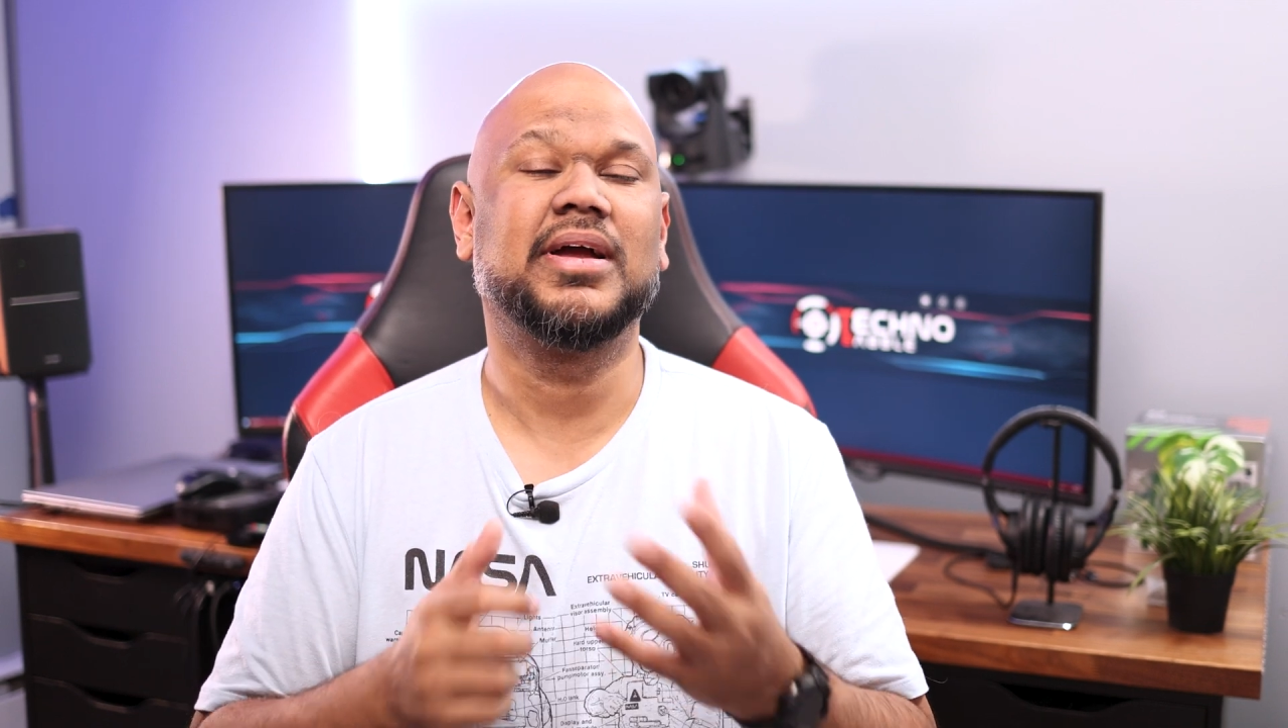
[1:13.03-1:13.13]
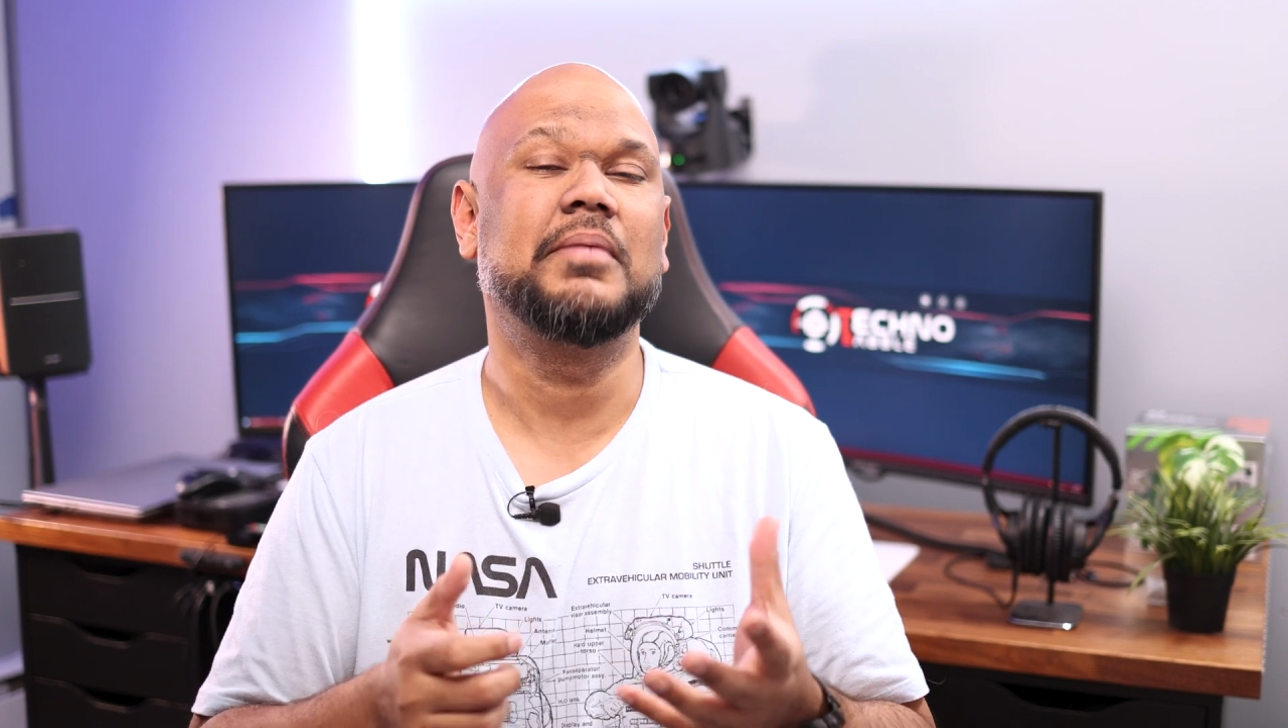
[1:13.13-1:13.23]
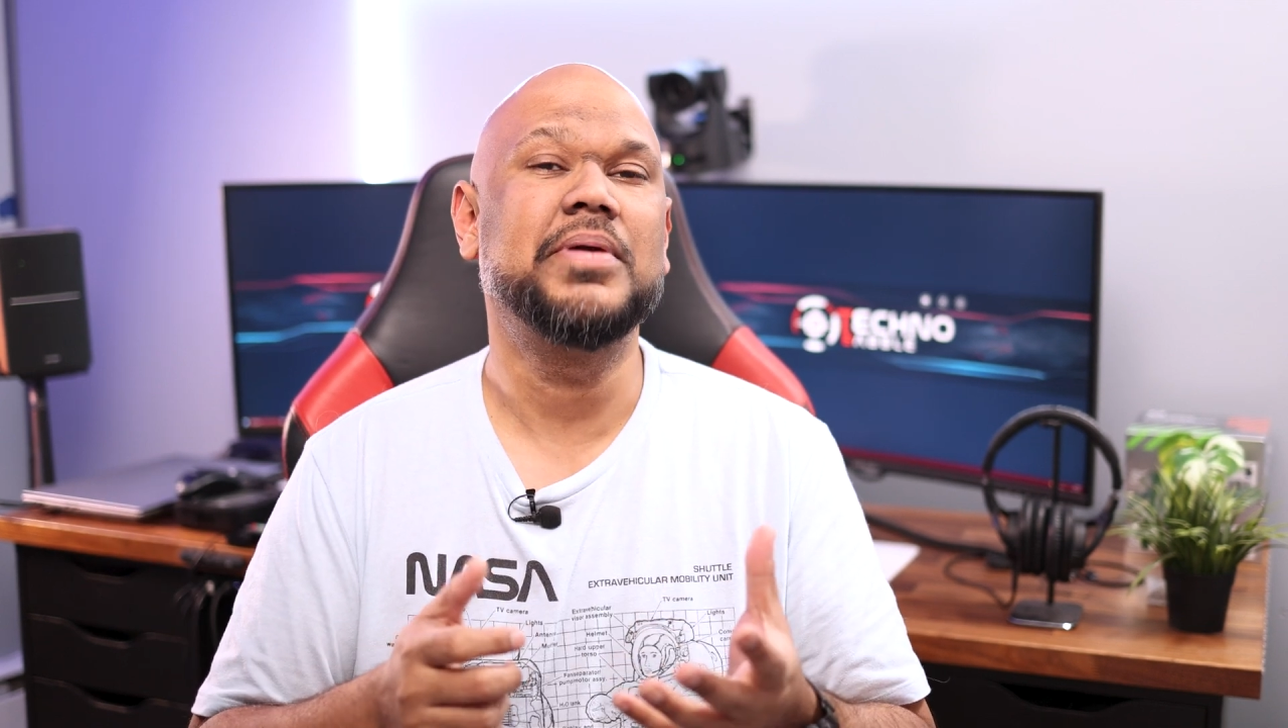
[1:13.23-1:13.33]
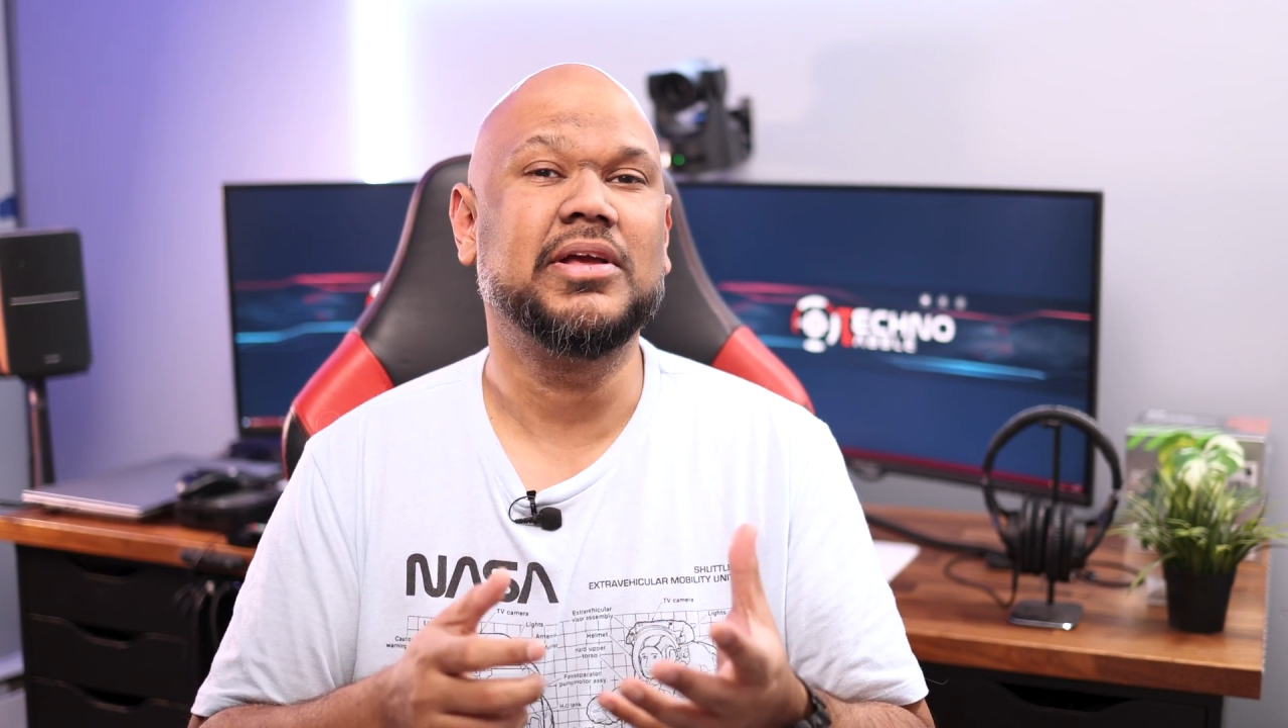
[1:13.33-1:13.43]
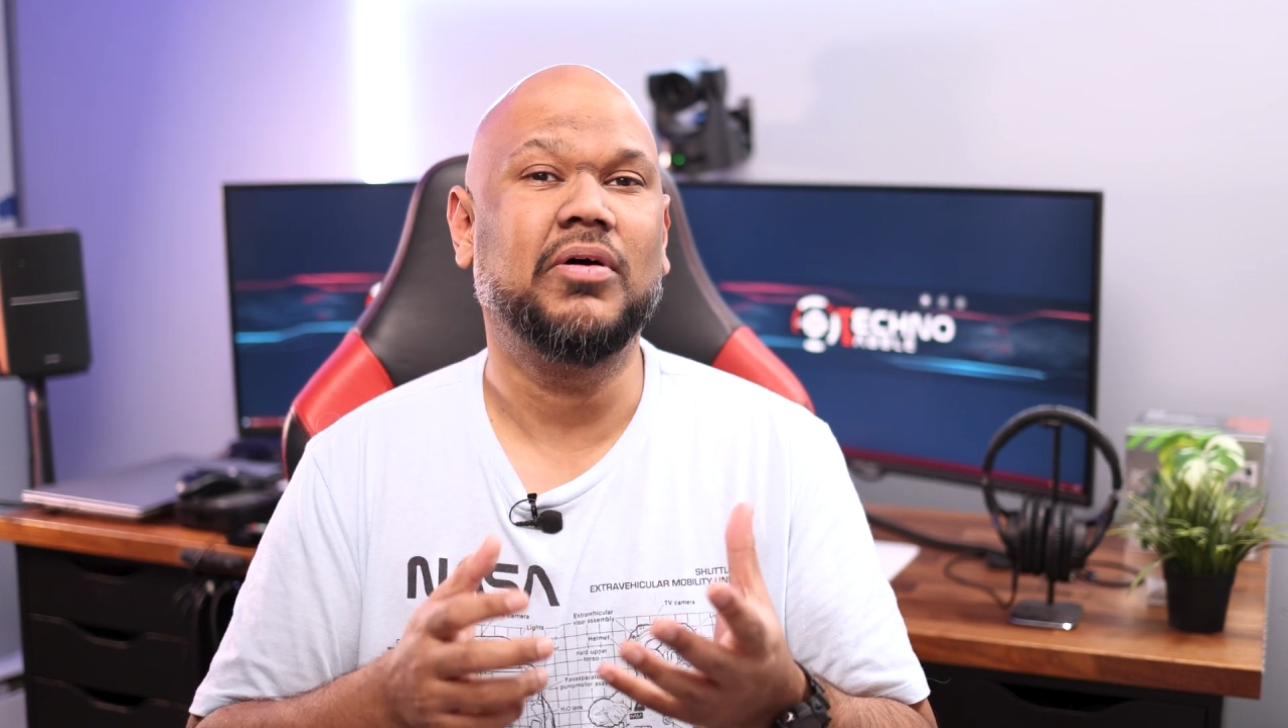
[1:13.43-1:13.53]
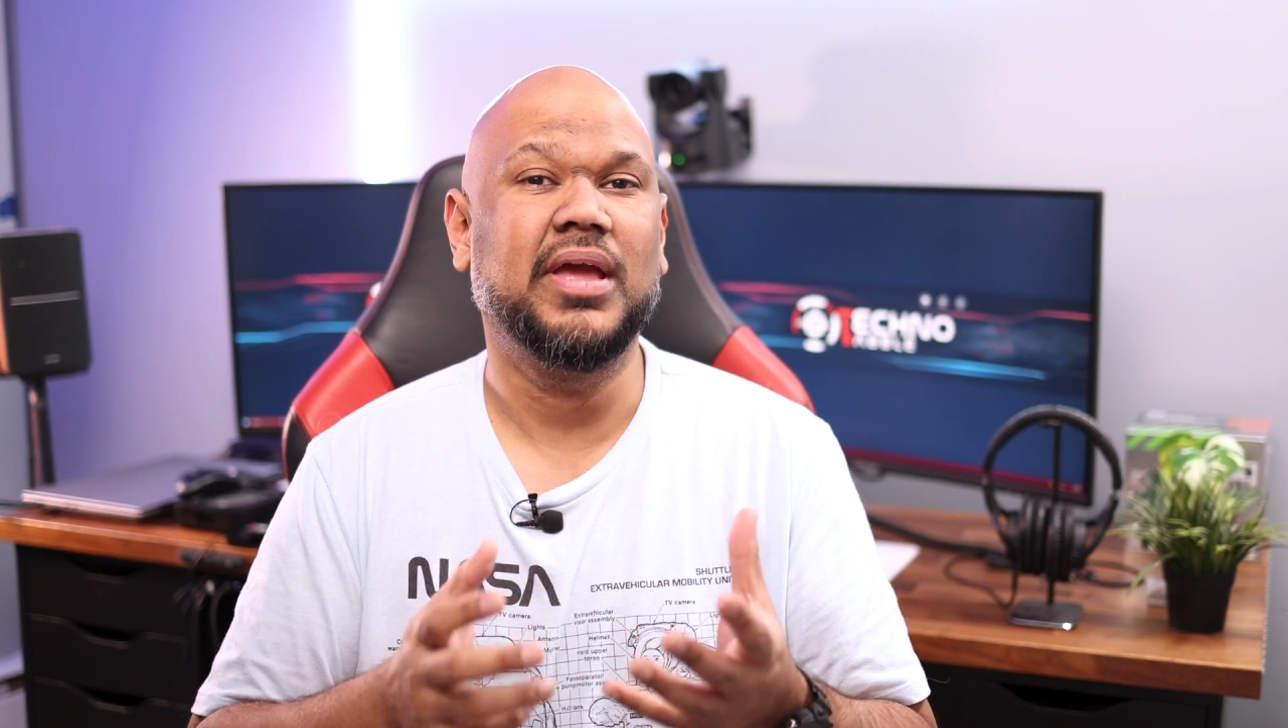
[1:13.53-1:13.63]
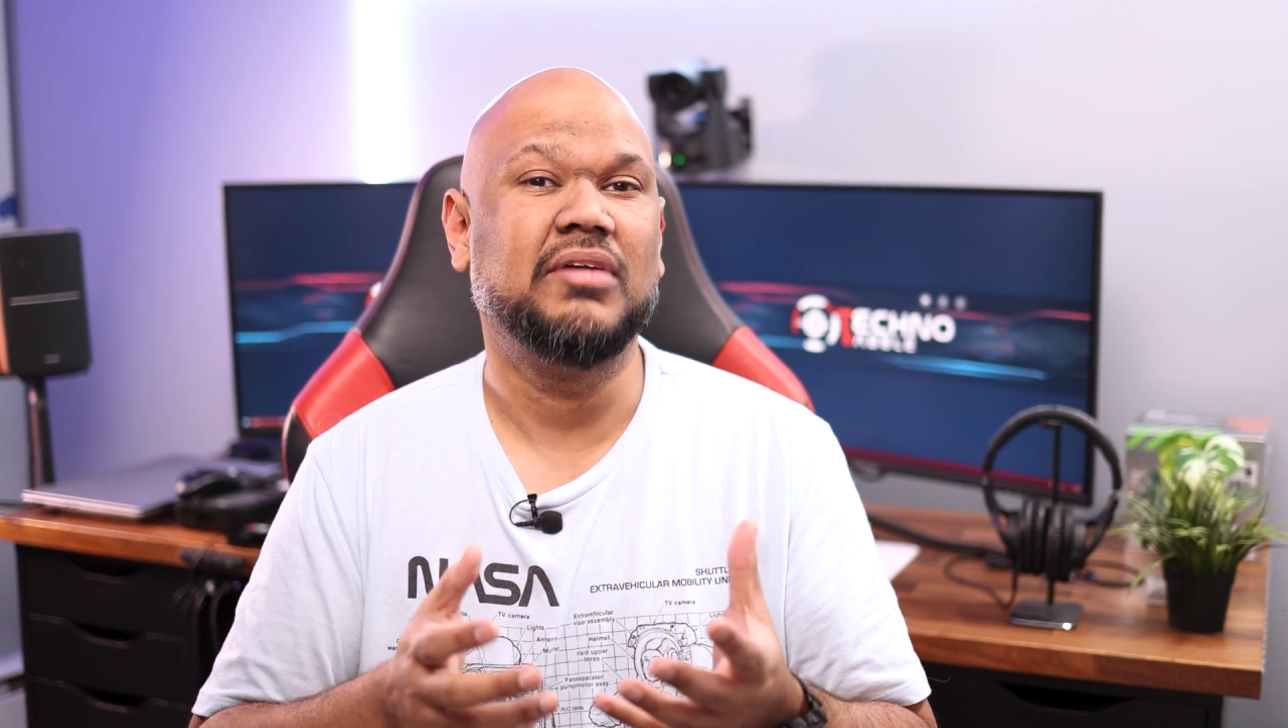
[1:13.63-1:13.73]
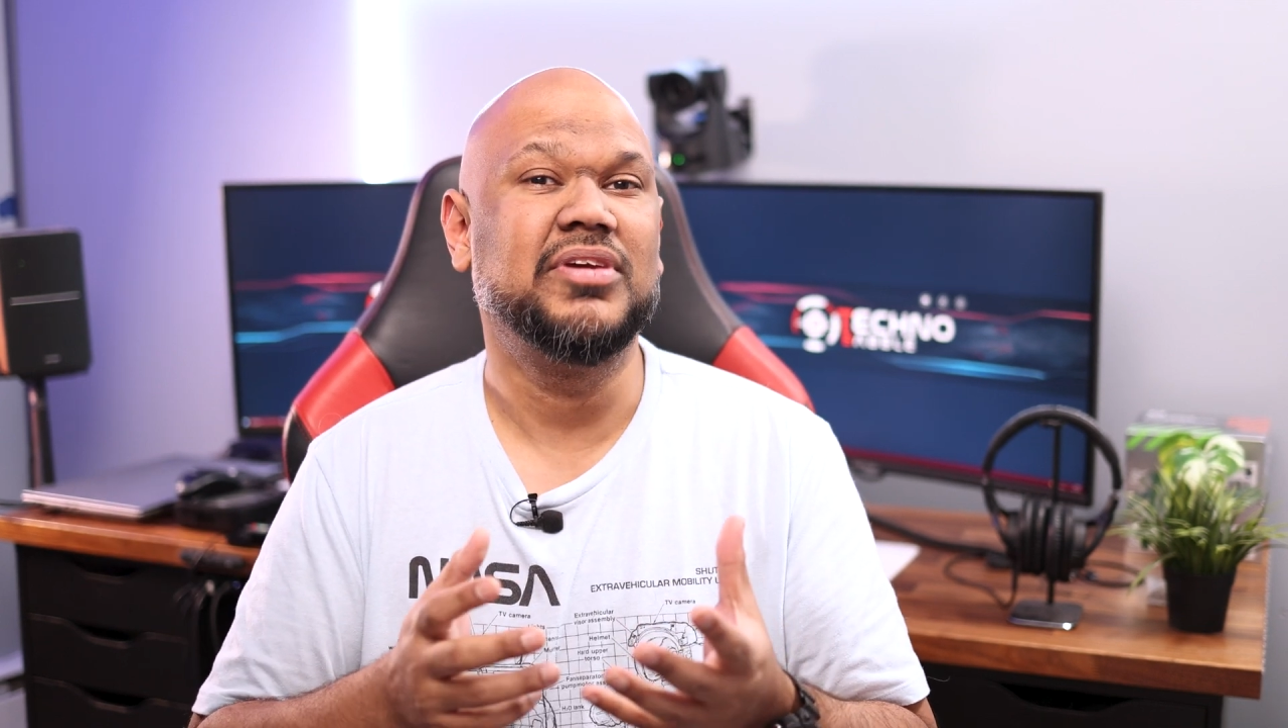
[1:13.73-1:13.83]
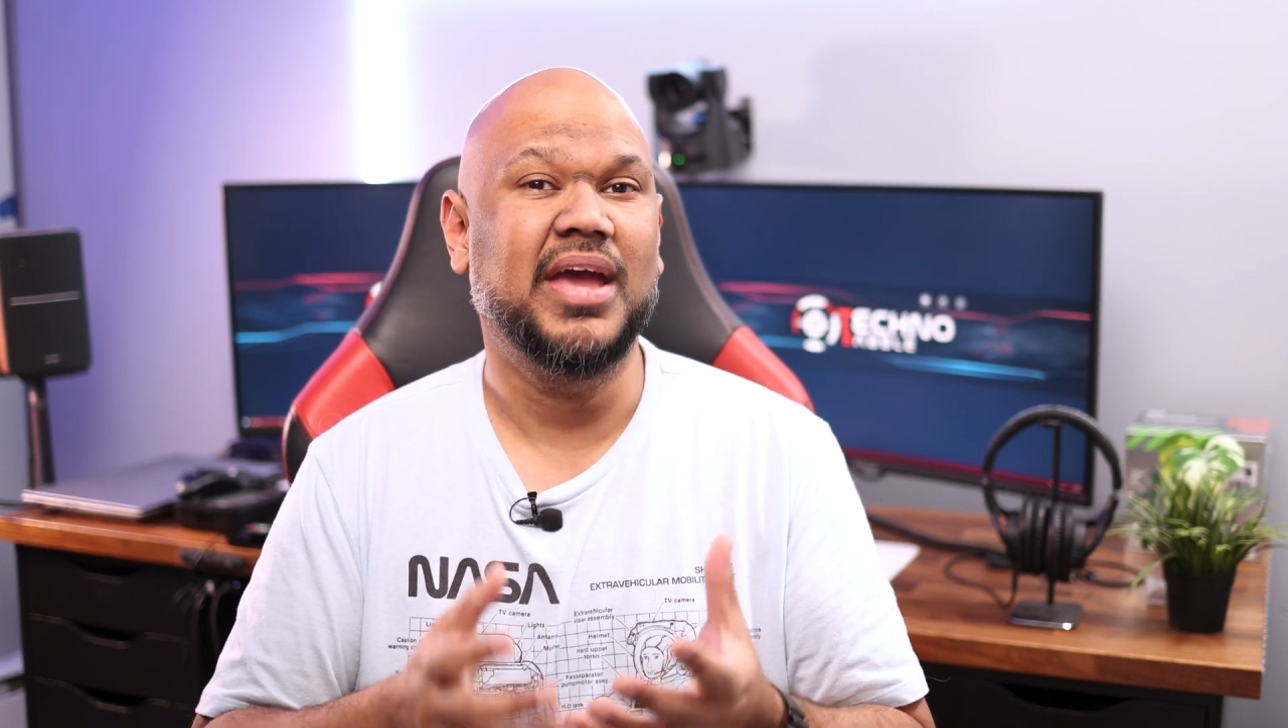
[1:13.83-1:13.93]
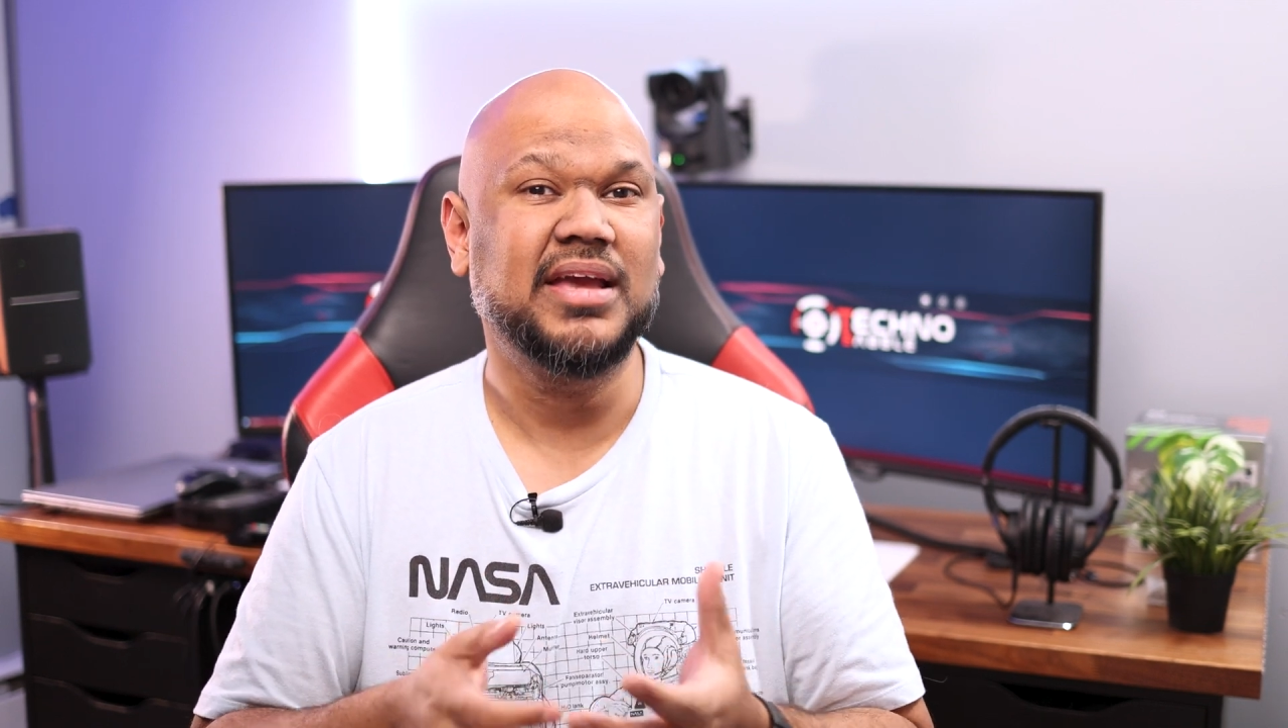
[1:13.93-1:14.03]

a company called AV